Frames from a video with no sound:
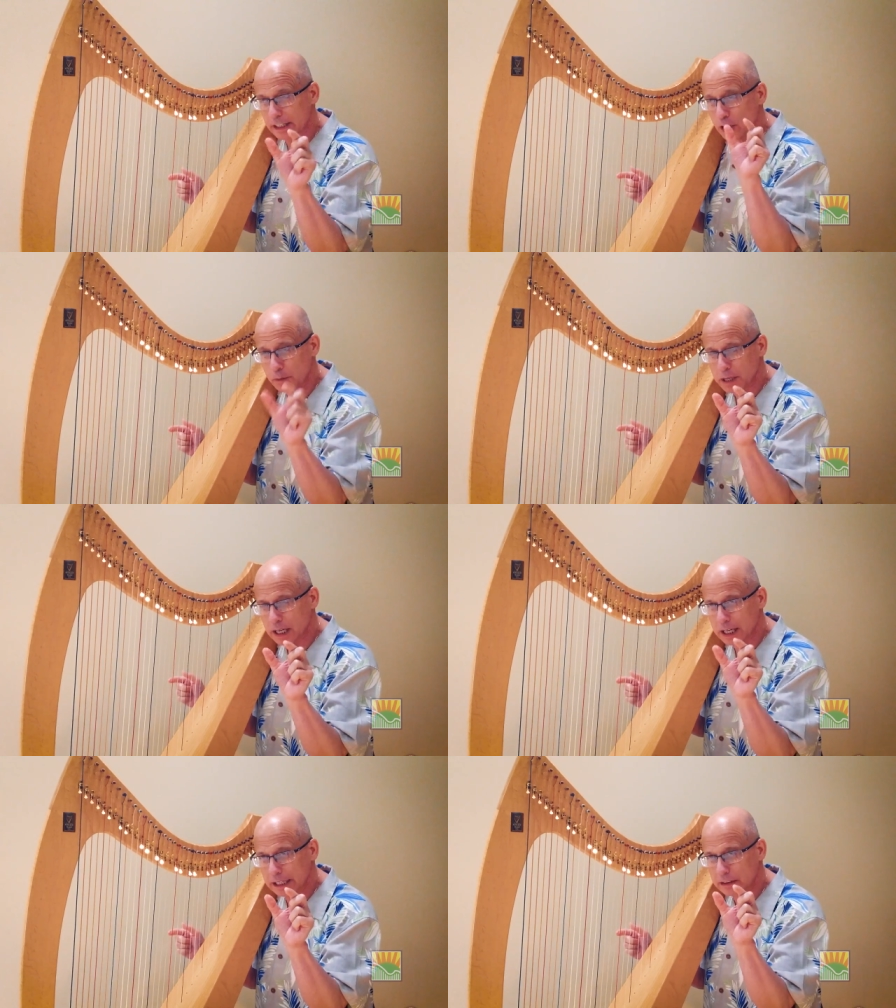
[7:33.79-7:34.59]
in our
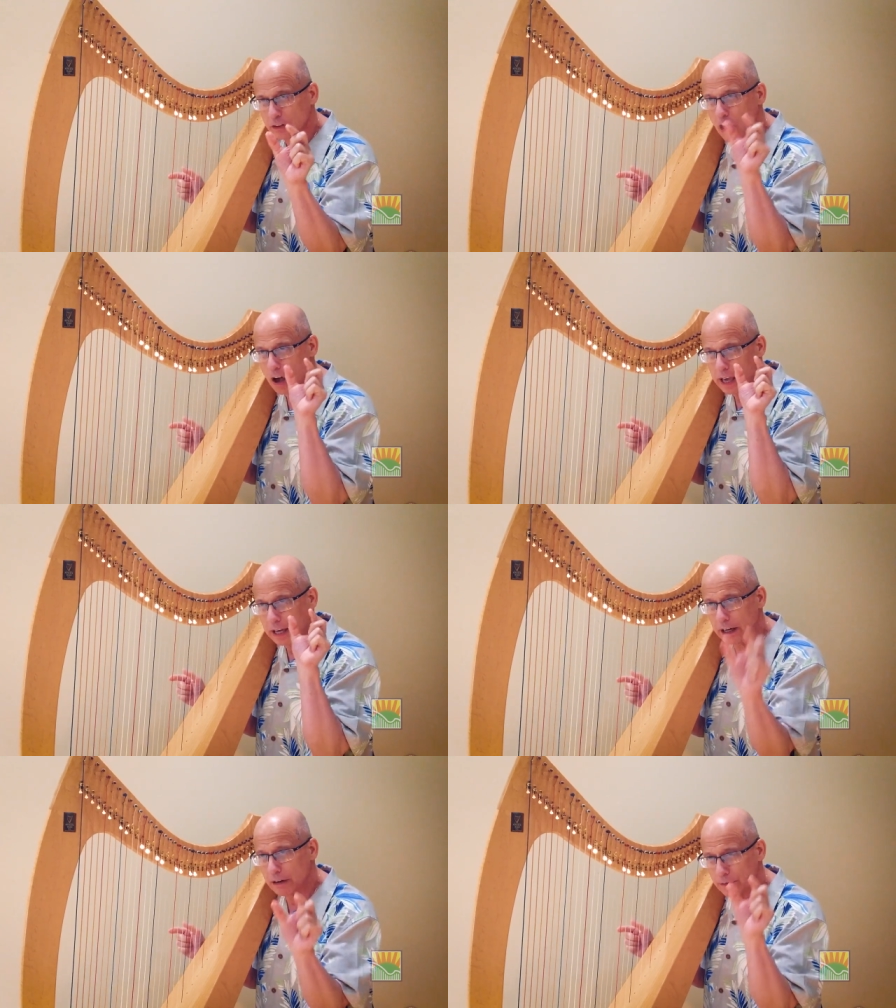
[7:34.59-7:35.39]
minds
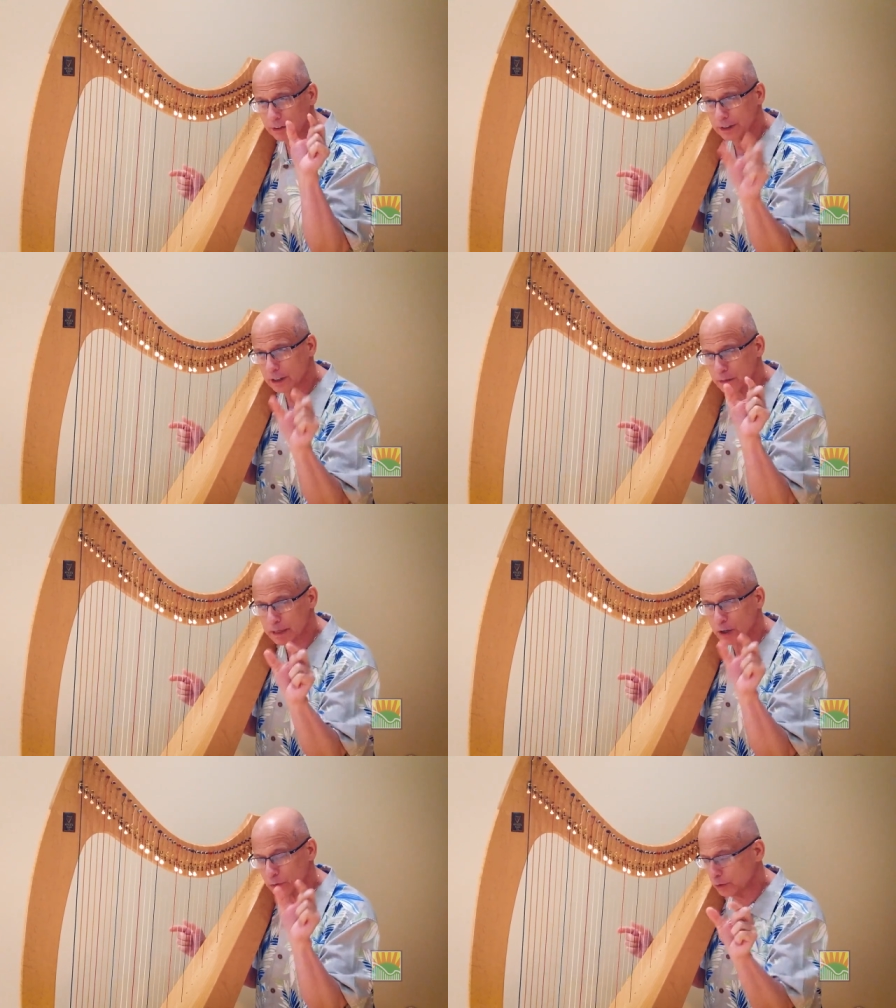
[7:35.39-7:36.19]
everything
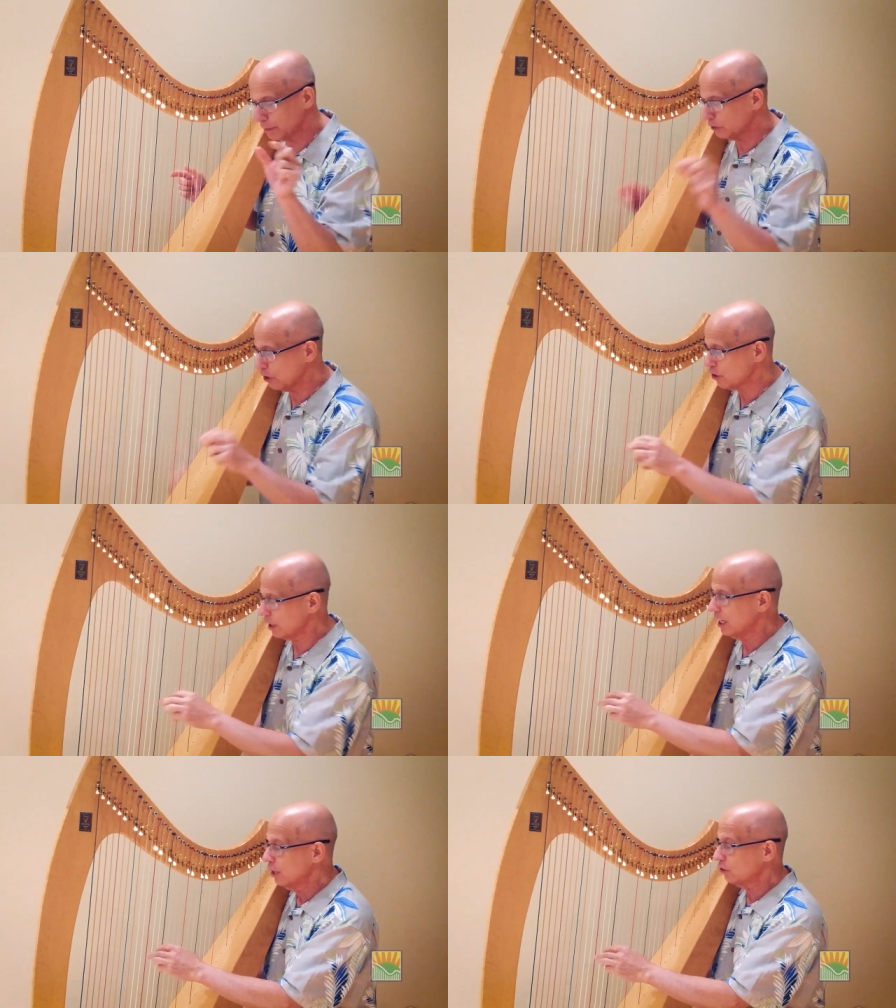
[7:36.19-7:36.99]
about root position.
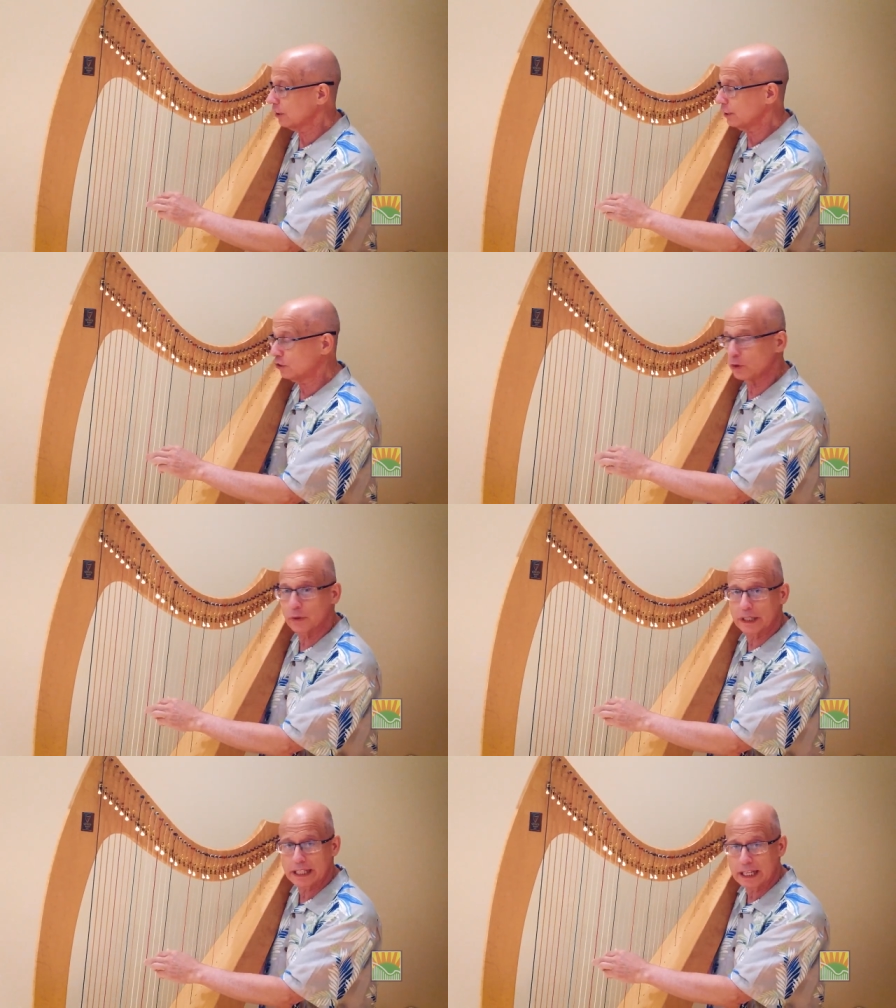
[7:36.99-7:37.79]
So let's do
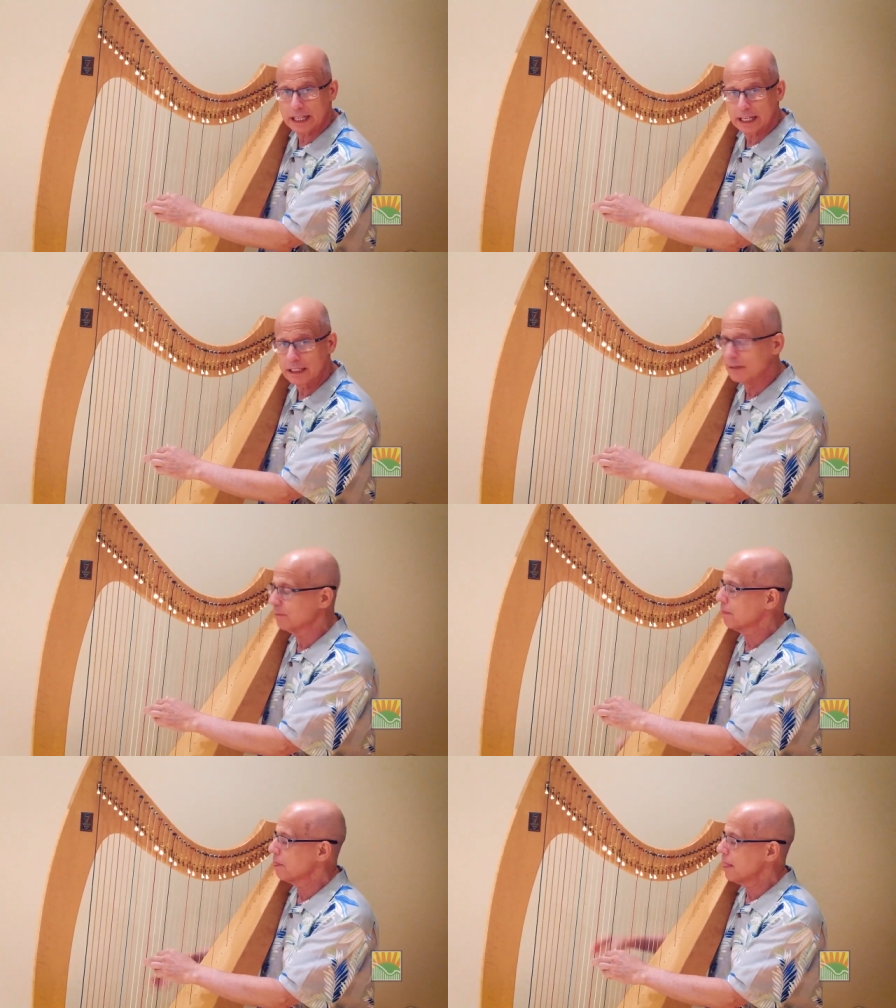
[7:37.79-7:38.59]
it again.
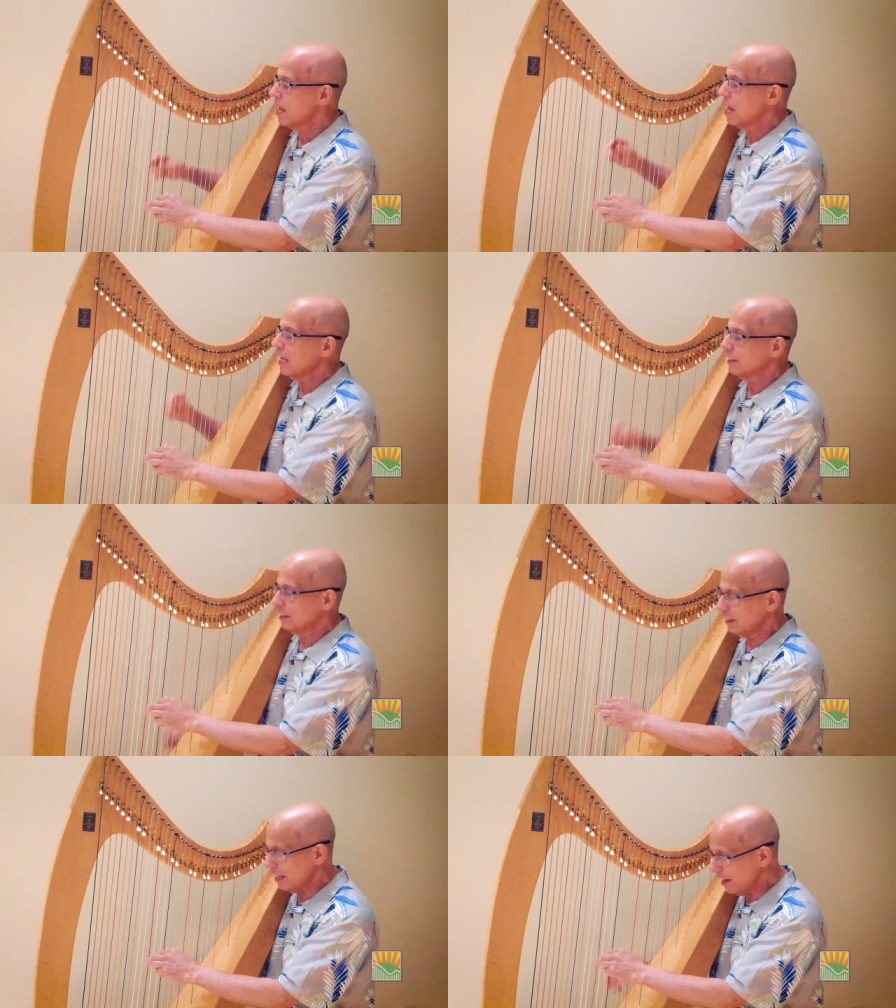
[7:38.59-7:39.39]

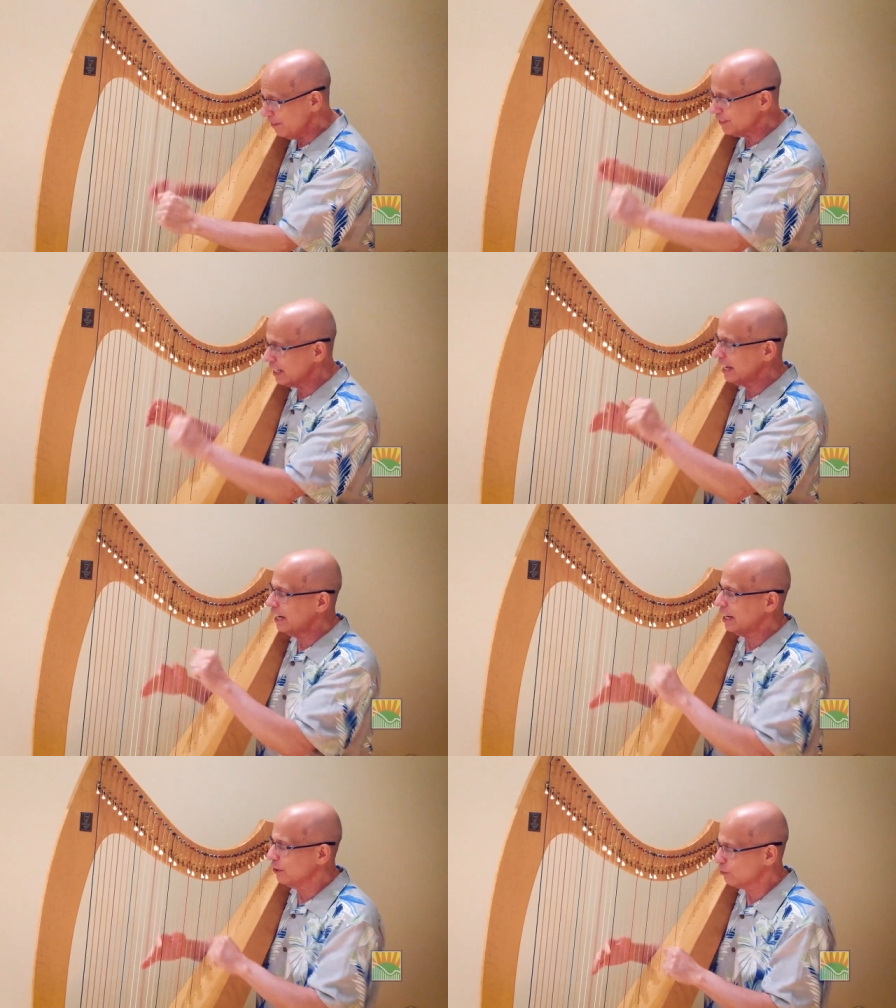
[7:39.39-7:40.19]
Left
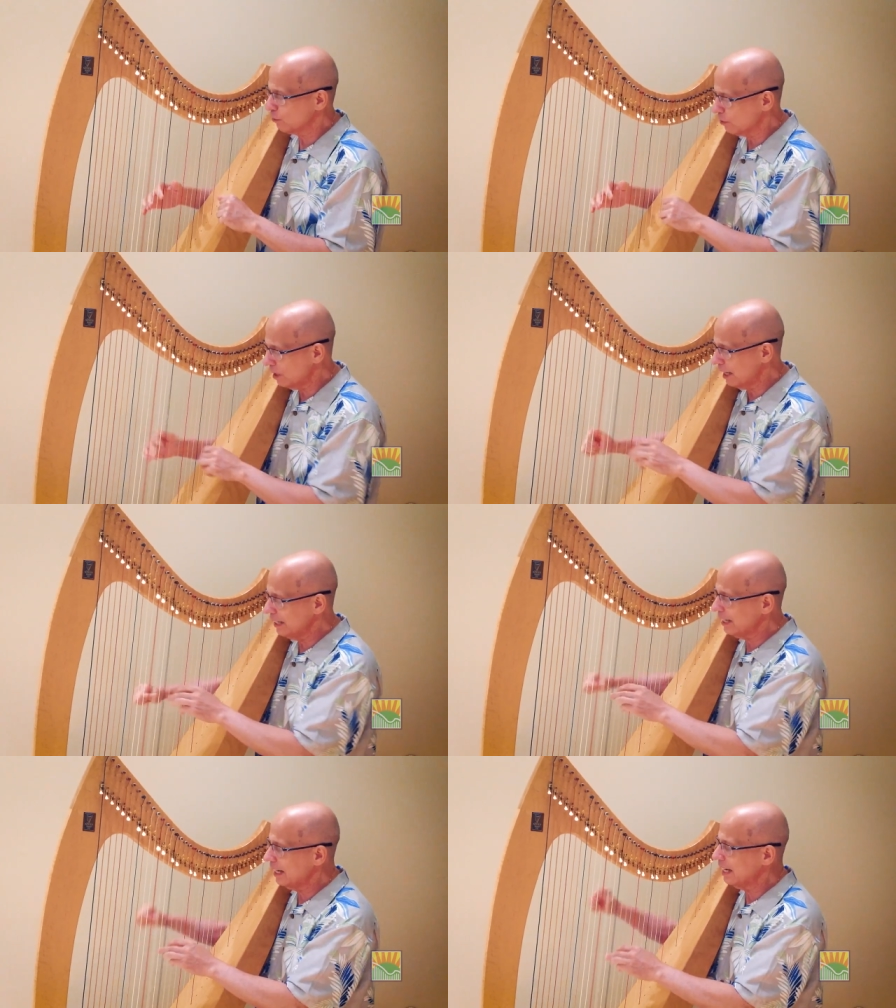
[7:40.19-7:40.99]
hand, right
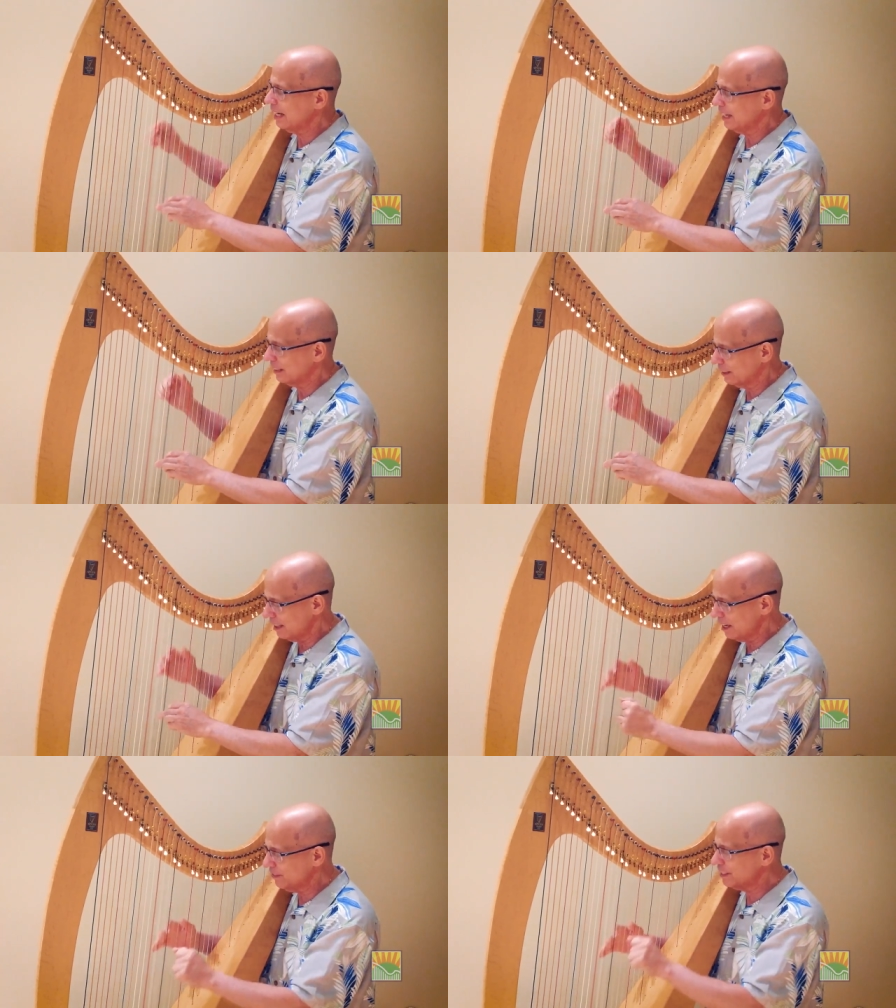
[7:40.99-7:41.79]
hand,
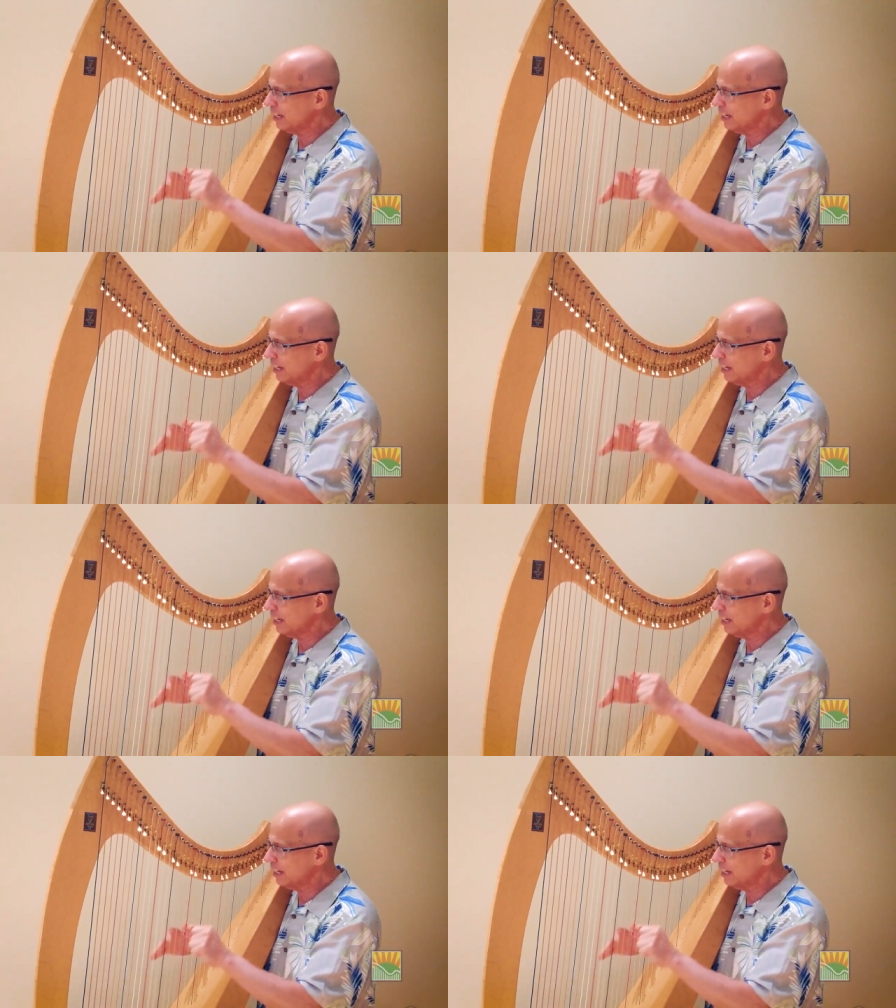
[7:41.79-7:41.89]
left